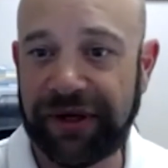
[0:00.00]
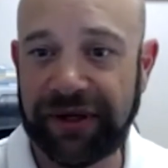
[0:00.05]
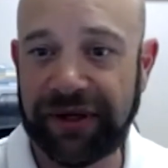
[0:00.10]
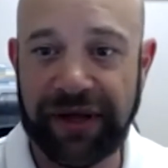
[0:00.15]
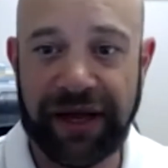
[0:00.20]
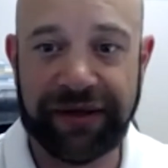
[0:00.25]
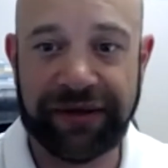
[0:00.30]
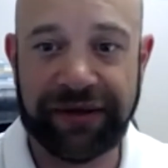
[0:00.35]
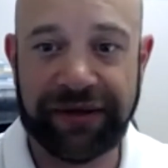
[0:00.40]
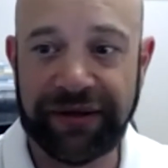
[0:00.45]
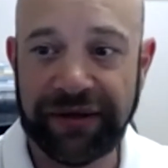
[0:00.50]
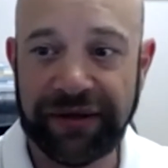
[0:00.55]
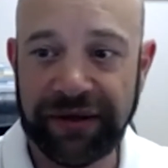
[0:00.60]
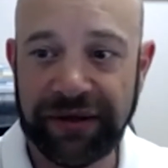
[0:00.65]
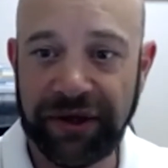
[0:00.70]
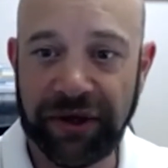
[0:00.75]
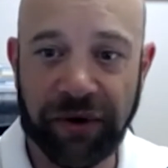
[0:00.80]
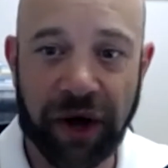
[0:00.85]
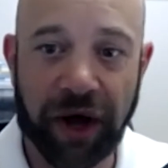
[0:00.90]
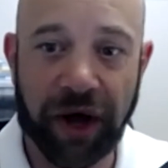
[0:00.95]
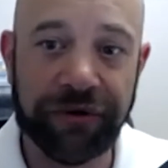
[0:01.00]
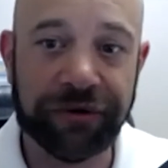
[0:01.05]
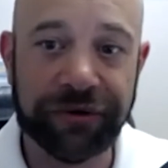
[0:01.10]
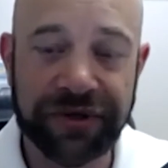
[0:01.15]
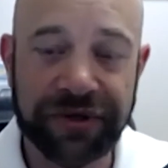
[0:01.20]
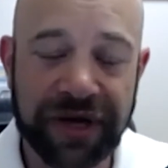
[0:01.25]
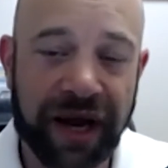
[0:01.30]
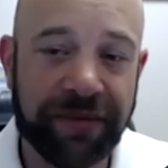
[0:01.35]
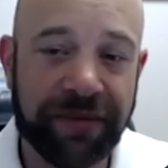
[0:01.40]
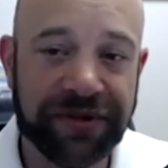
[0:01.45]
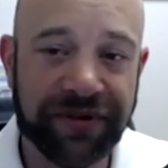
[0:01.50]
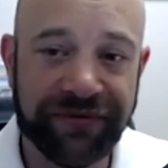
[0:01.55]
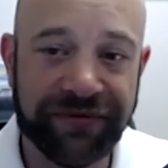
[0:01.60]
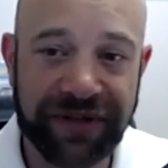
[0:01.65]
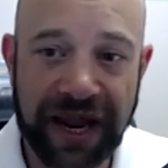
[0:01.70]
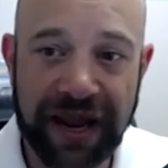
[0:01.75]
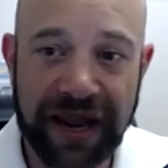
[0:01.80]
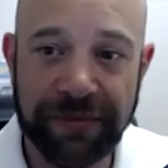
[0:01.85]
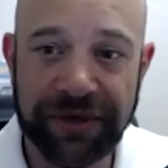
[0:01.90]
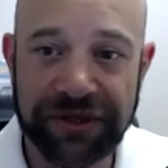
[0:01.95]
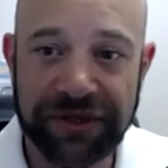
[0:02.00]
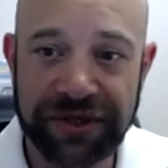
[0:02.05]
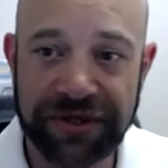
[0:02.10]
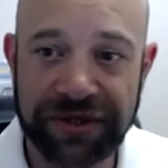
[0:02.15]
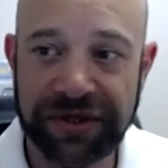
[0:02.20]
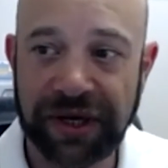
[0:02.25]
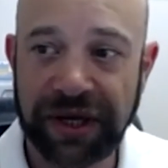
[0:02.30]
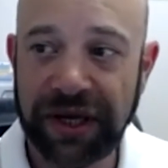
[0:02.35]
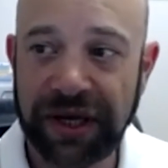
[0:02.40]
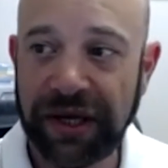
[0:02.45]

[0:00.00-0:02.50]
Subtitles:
collect, other types of damages.